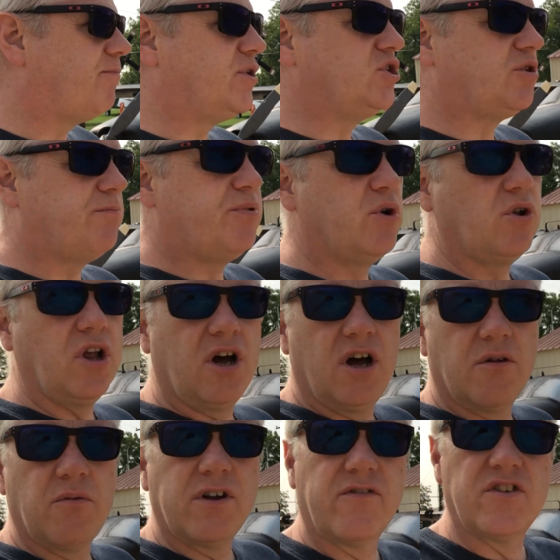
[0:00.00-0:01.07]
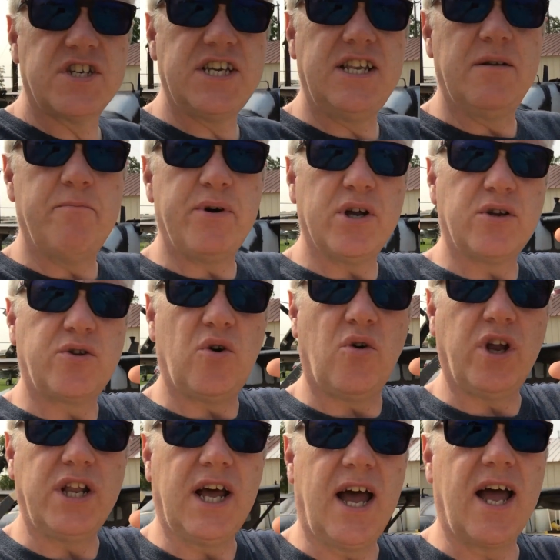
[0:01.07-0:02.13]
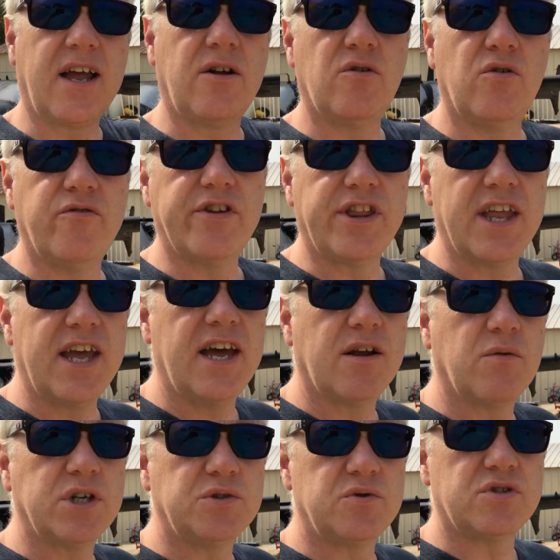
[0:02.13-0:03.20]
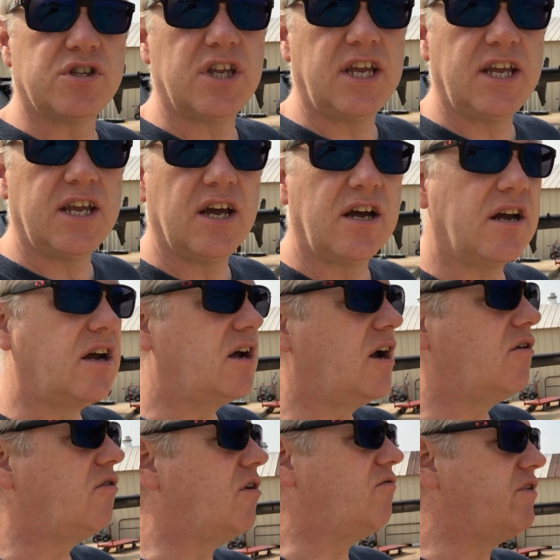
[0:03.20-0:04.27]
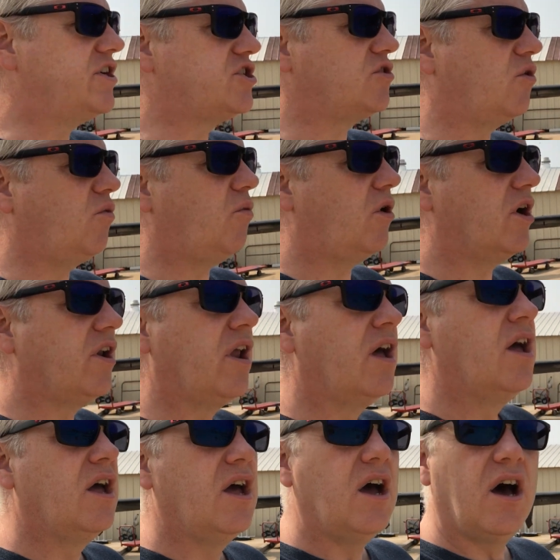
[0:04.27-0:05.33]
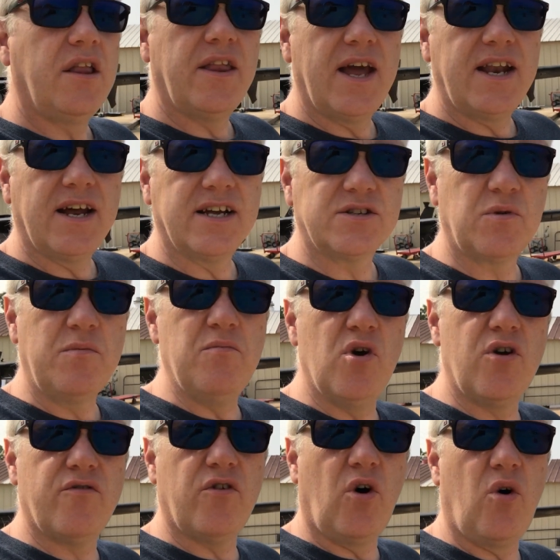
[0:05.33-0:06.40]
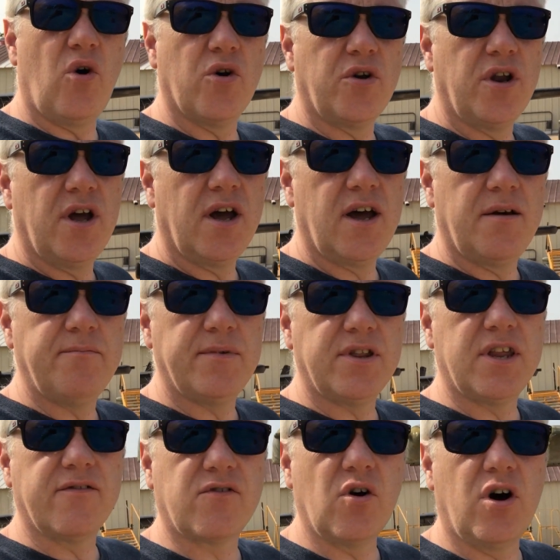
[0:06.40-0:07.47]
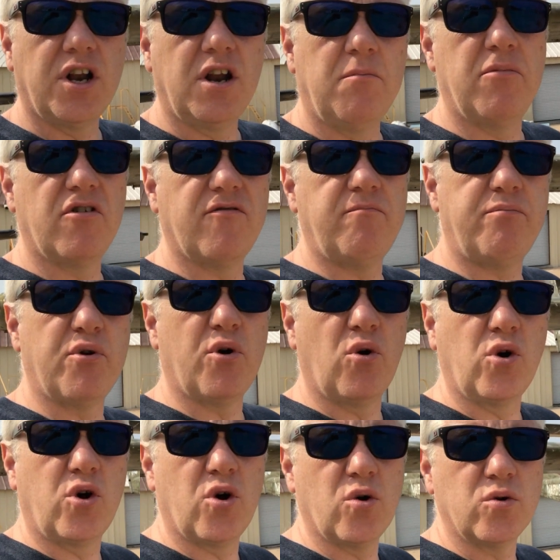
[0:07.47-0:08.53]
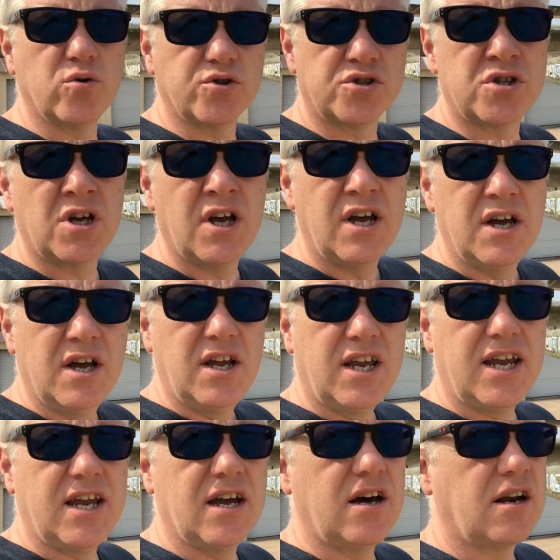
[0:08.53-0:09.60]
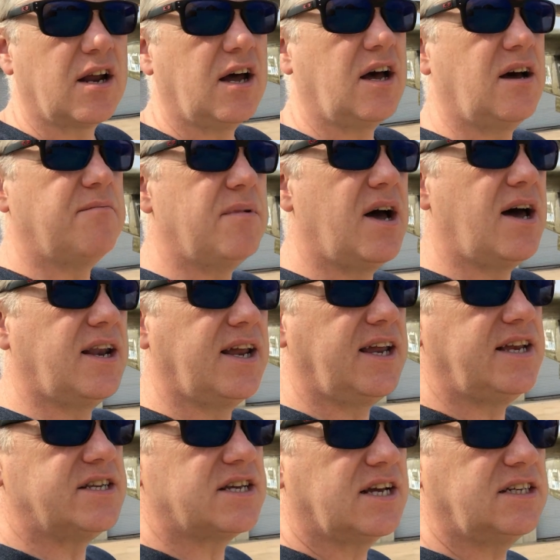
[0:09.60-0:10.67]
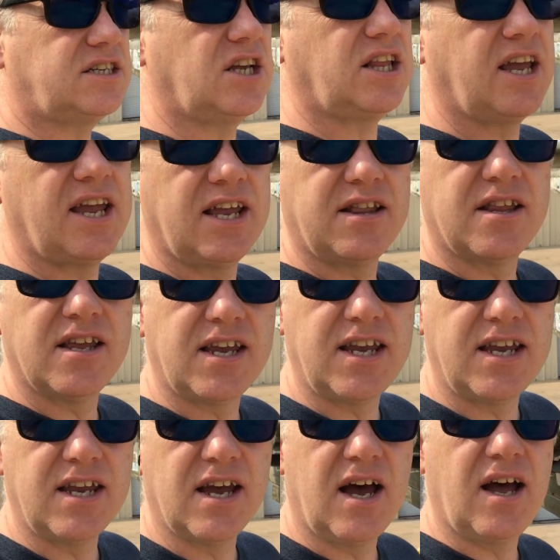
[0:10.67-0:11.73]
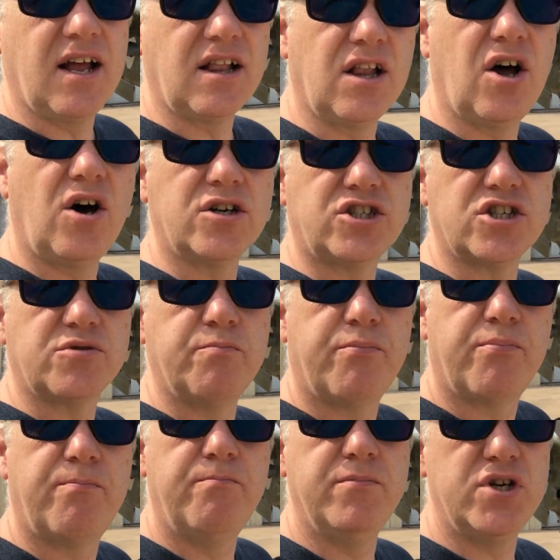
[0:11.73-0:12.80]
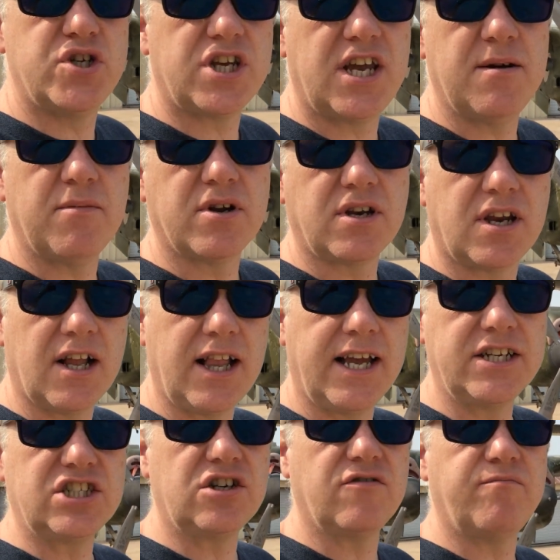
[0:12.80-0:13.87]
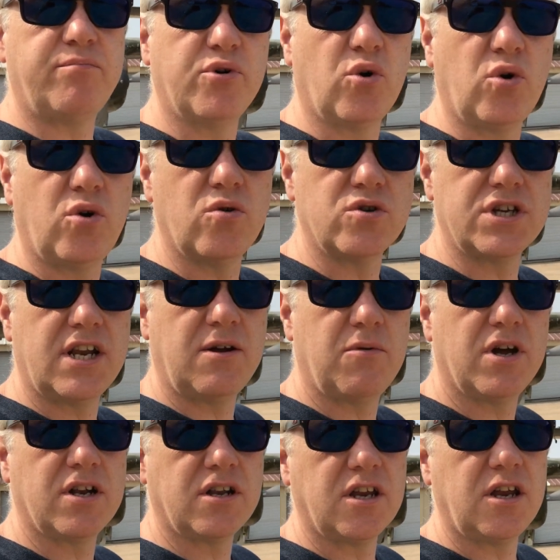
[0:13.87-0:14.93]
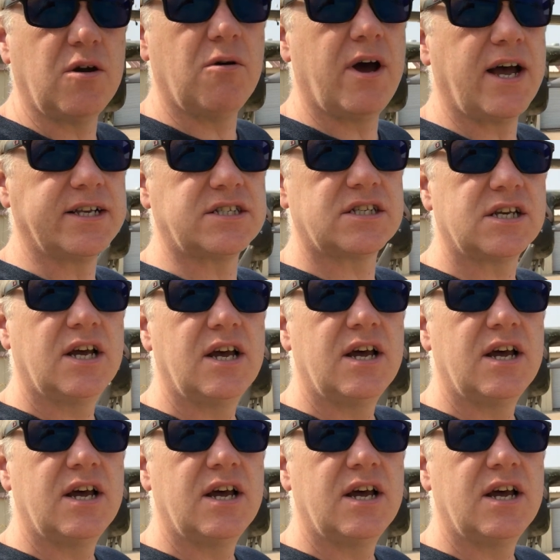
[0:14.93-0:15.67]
Pushapula. We've seen the bird dog in the hangar over there, which was the original one. And then as we move on, they've got a number of Broncos here, and it is actually the largest museum and collection of Broncos anywhere in the US.